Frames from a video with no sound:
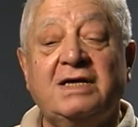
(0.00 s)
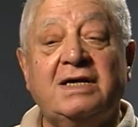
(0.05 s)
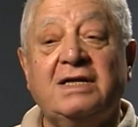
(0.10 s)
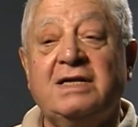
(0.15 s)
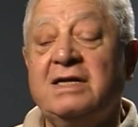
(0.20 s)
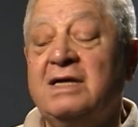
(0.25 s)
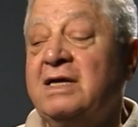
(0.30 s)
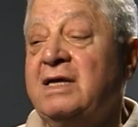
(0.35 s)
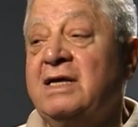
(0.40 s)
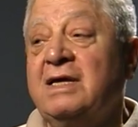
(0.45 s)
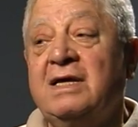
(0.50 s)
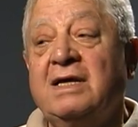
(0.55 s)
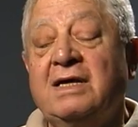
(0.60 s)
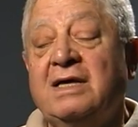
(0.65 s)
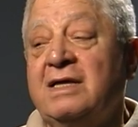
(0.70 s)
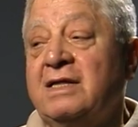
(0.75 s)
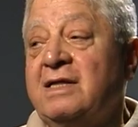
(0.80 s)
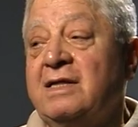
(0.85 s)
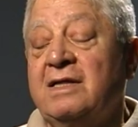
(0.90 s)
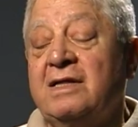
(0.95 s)
And
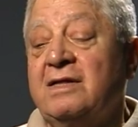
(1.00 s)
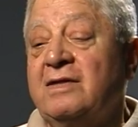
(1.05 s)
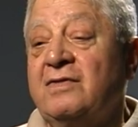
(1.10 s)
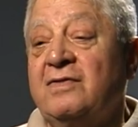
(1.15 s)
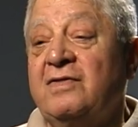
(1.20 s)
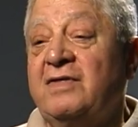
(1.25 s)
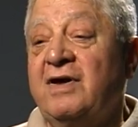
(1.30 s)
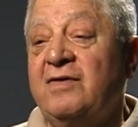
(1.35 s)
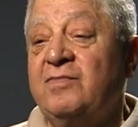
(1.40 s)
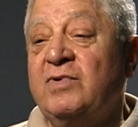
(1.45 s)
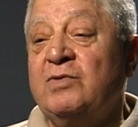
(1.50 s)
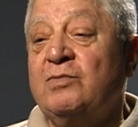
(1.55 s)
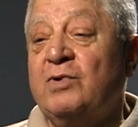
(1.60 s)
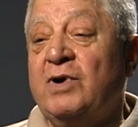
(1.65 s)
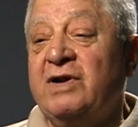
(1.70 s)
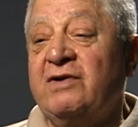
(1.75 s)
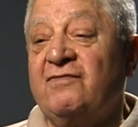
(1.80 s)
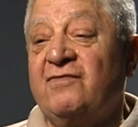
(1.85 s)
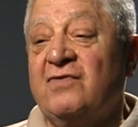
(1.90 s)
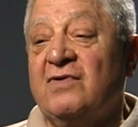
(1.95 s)
they've been
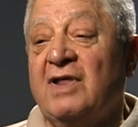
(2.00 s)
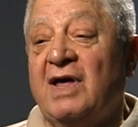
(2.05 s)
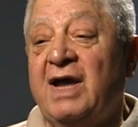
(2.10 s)
wonderful.